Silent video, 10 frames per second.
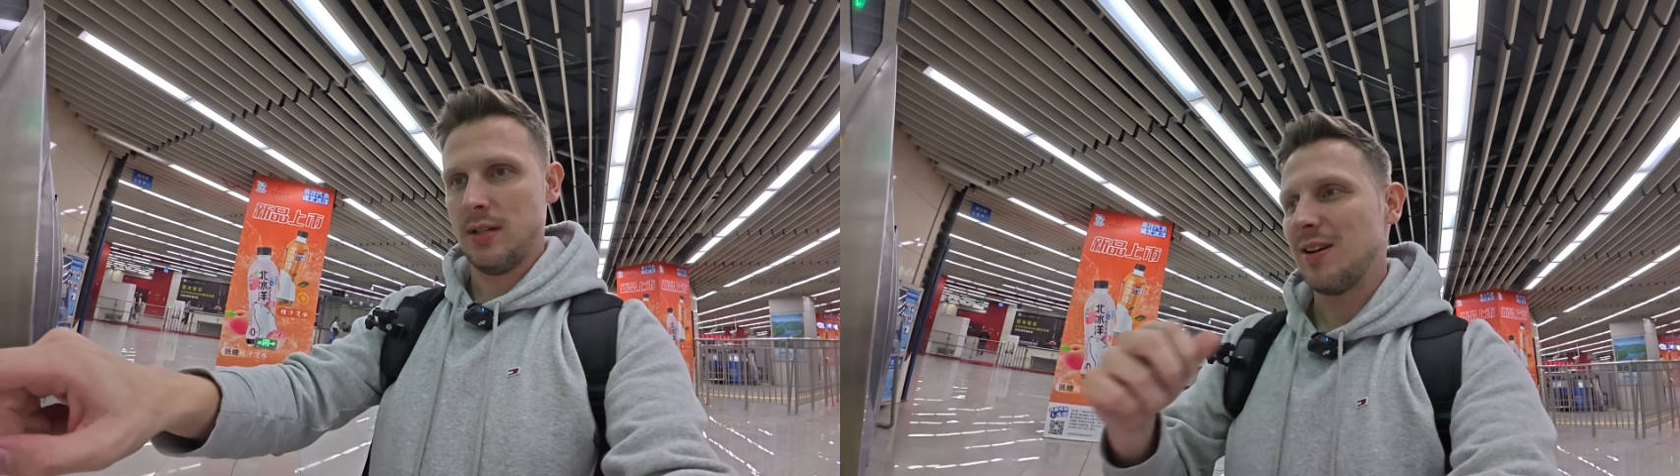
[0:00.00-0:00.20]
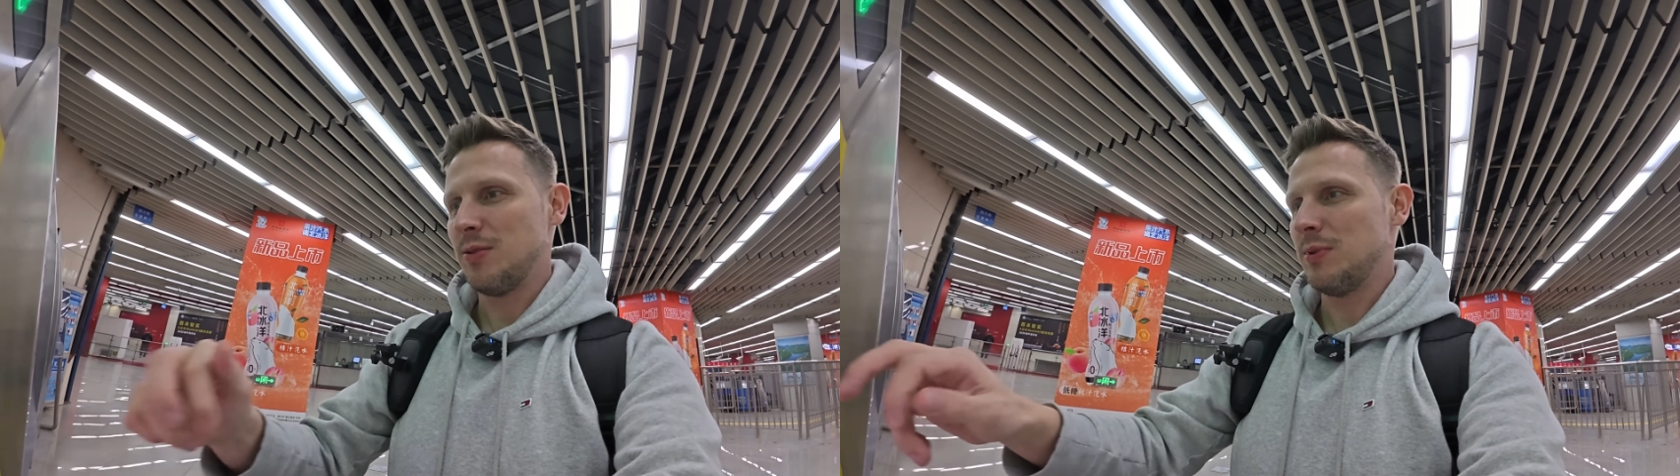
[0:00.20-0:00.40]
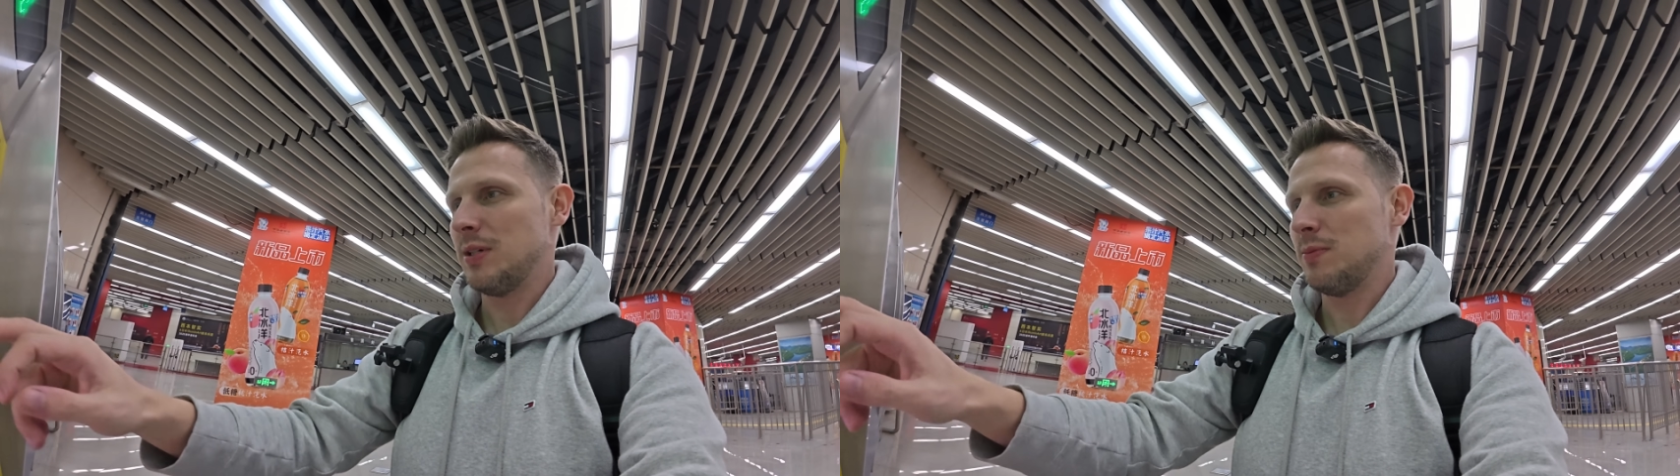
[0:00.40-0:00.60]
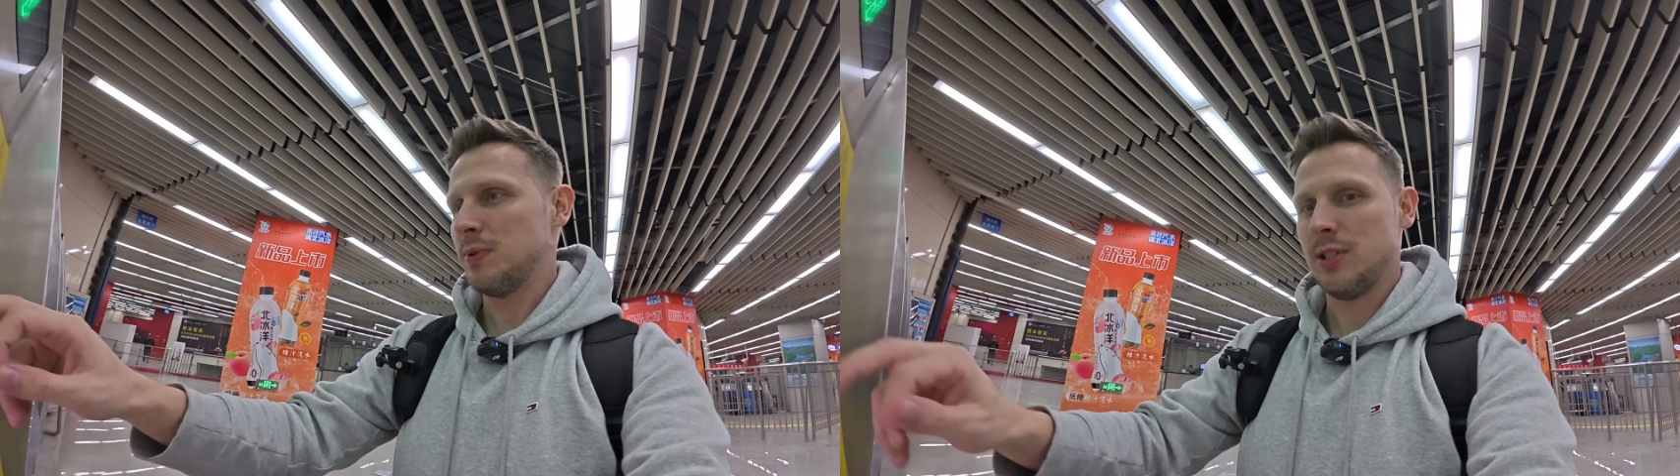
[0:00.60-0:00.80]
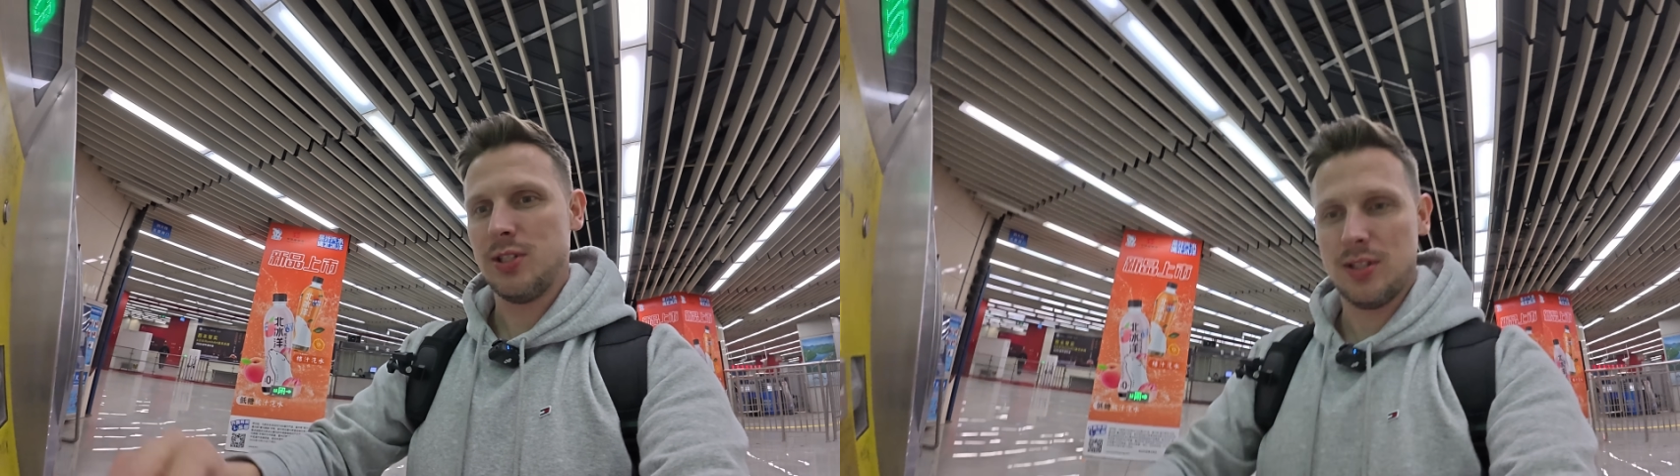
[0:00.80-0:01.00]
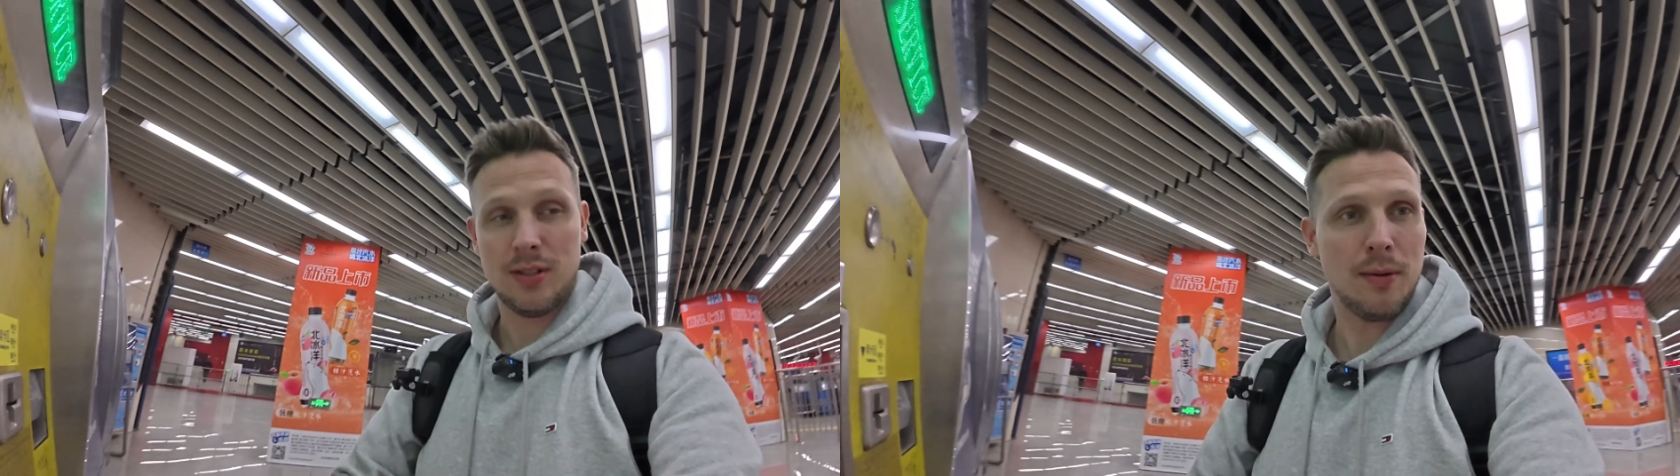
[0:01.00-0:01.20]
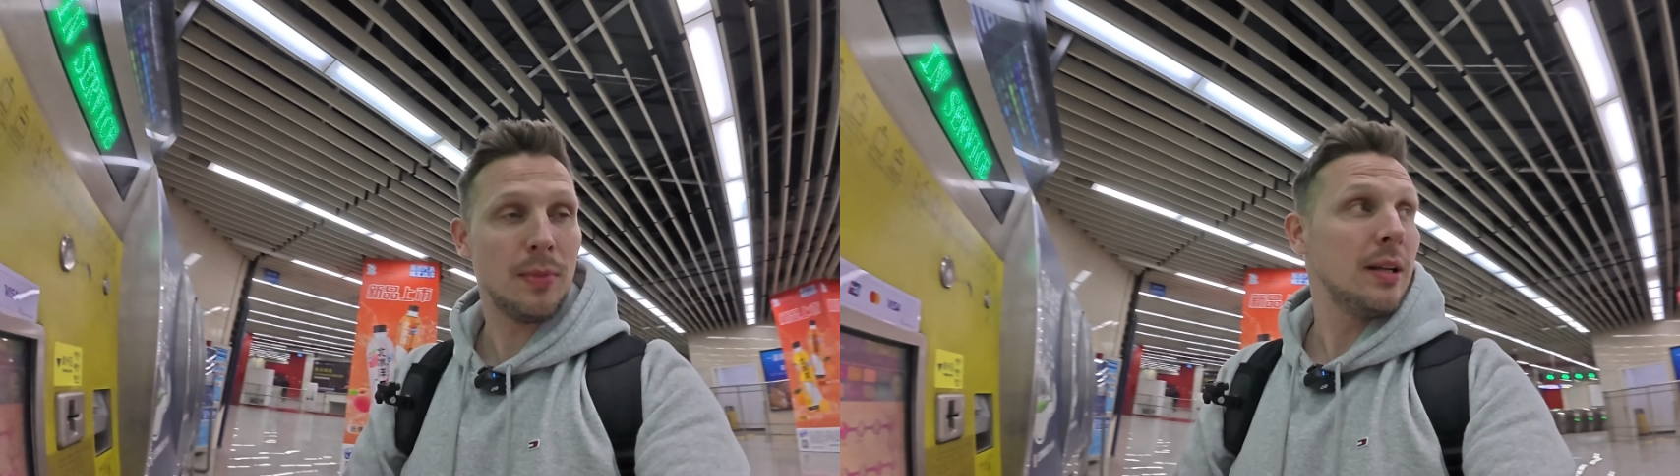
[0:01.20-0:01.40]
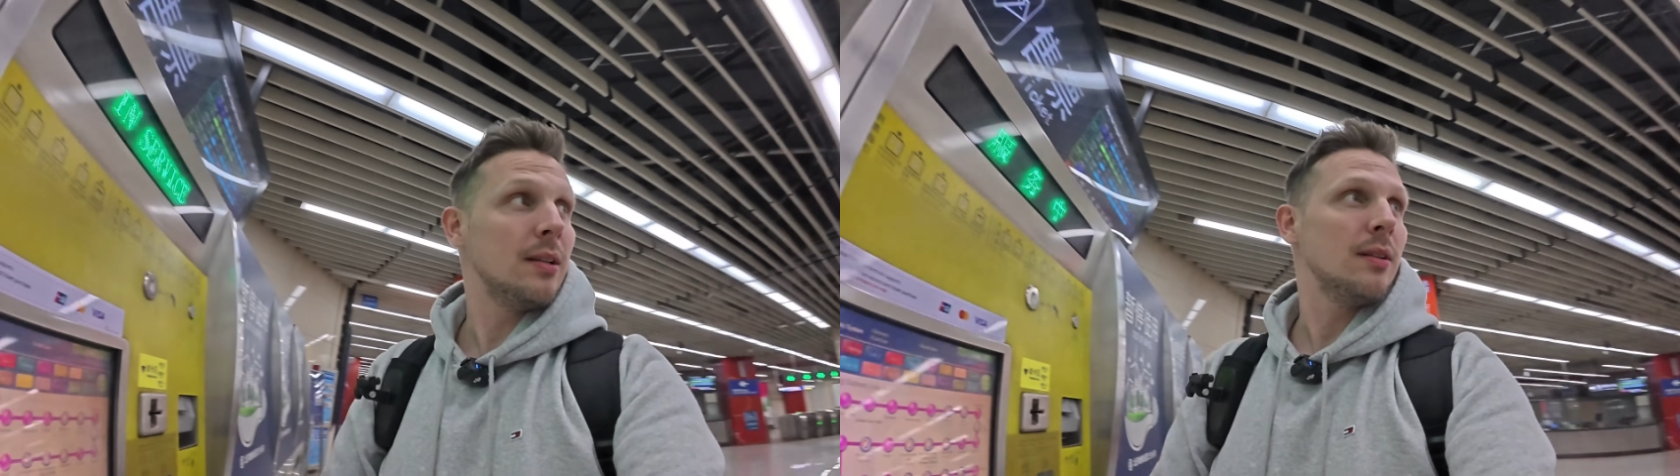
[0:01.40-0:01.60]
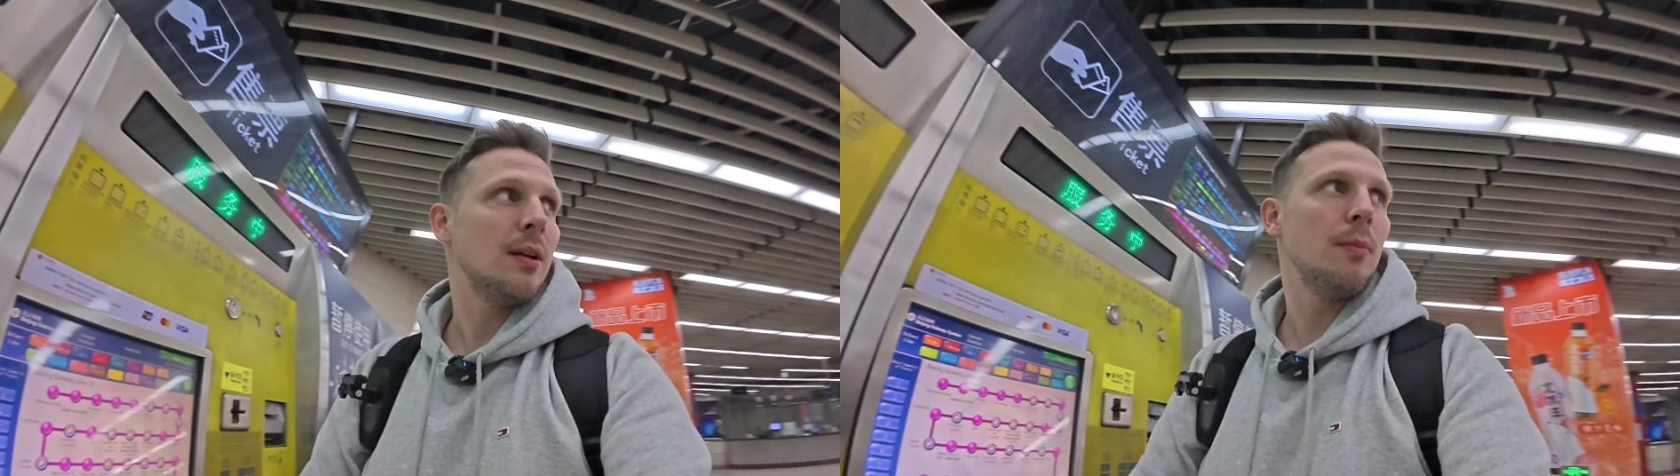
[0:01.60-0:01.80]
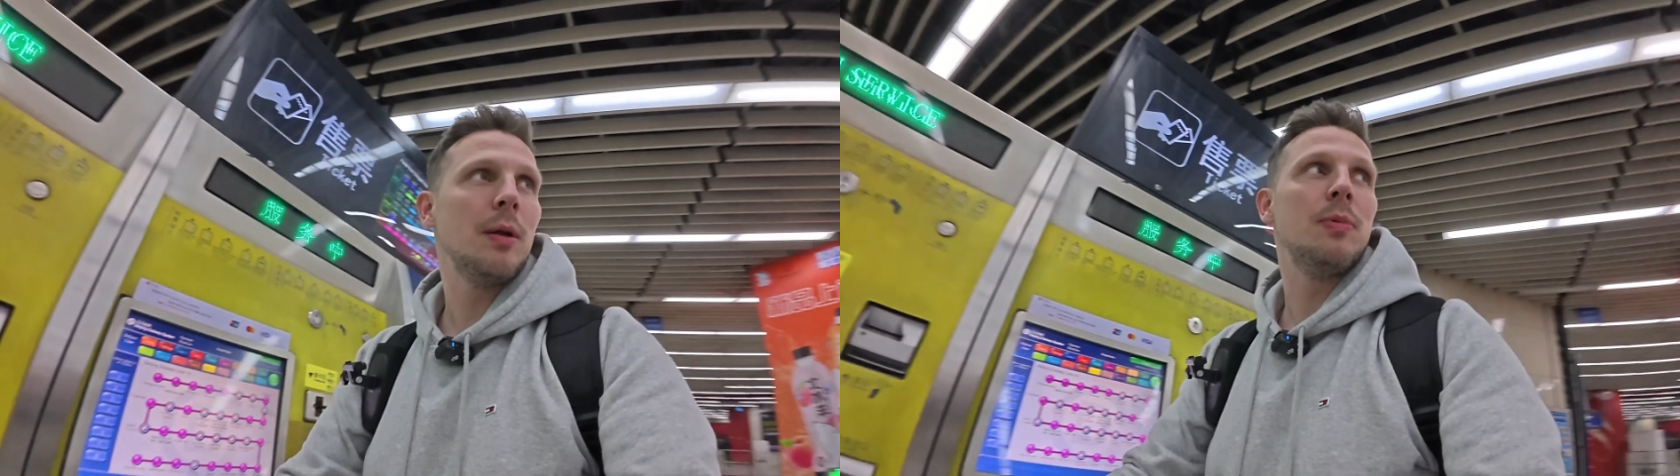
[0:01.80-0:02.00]
How am I purchase? That might
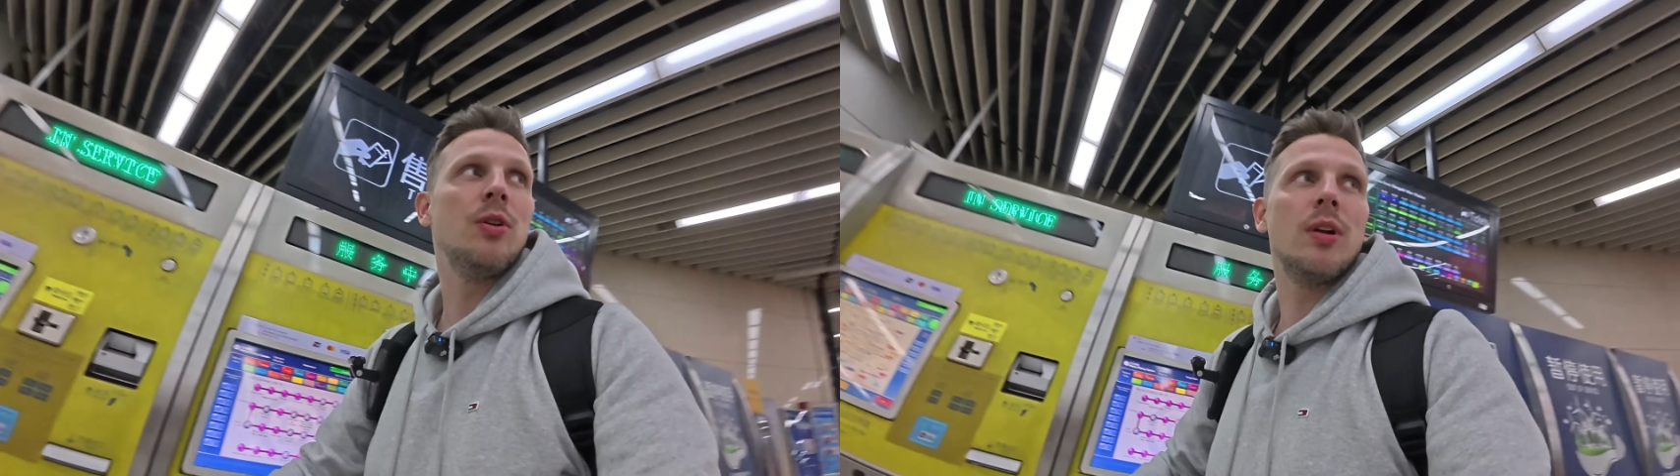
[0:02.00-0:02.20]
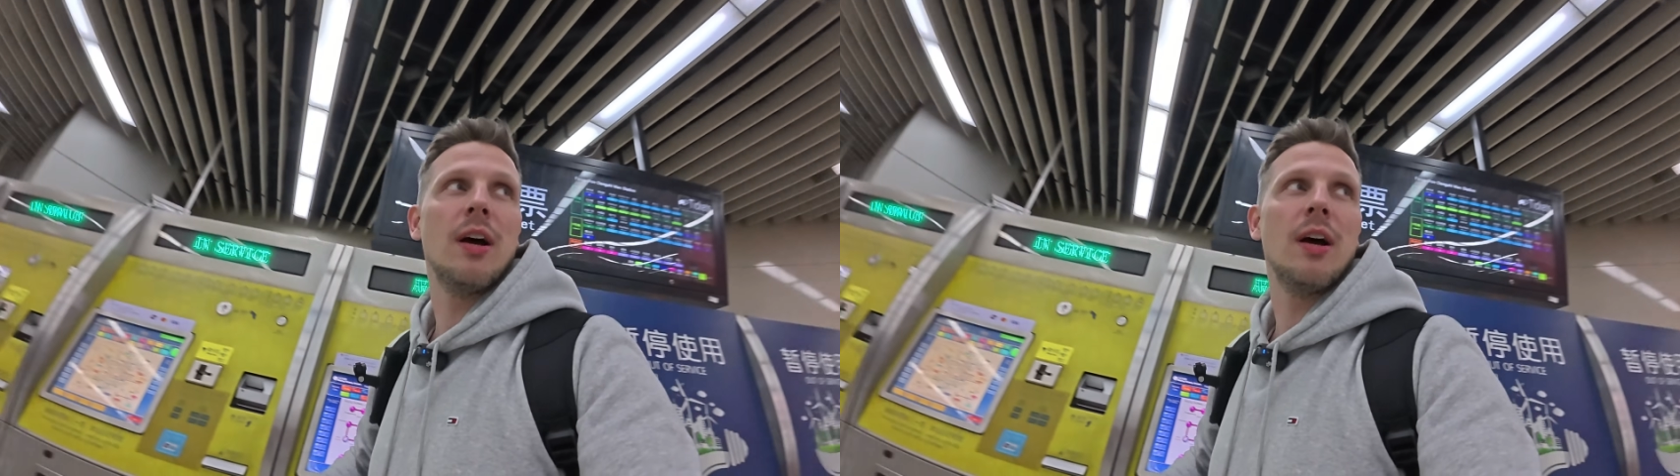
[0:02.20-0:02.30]
be the.